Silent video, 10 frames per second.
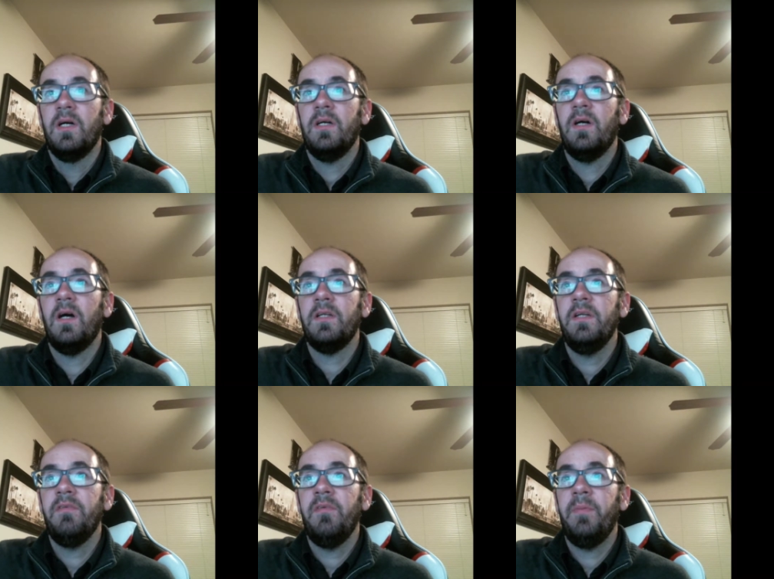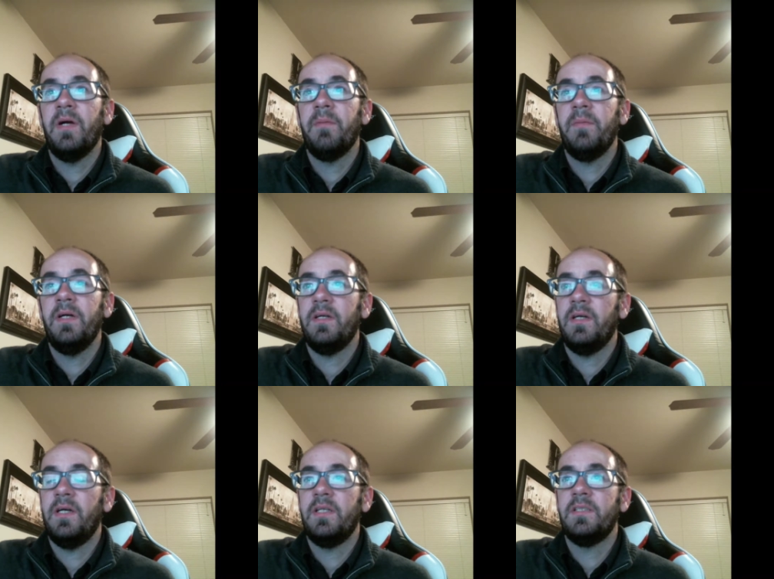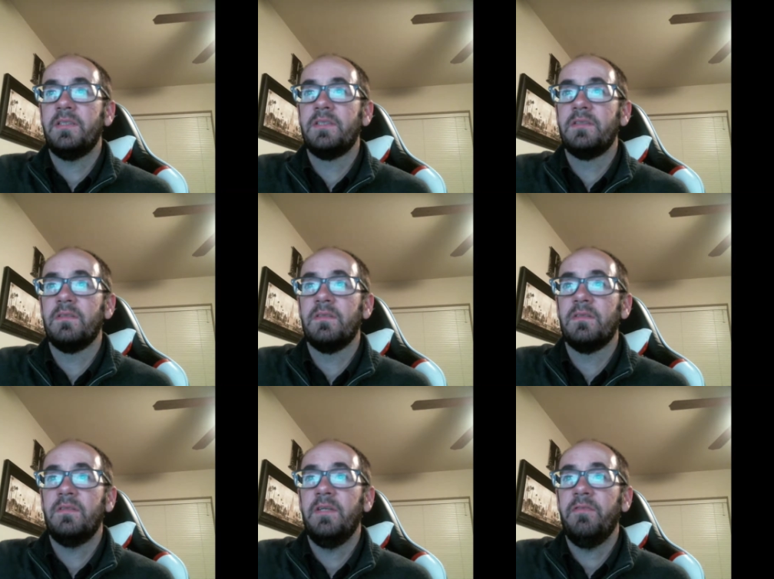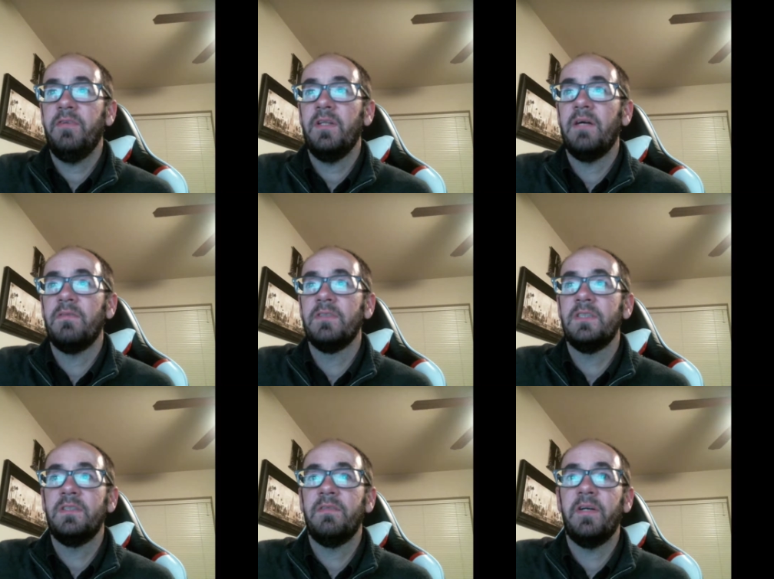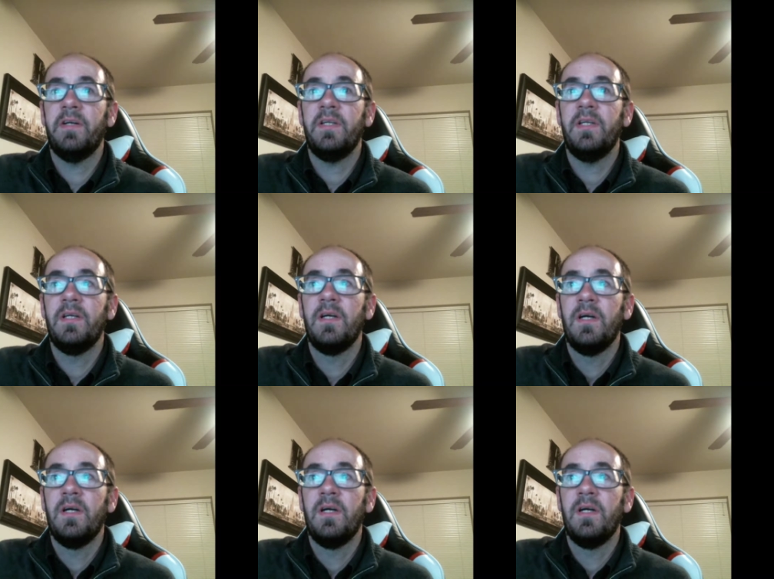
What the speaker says: Cognitive impairment and its different levels of severity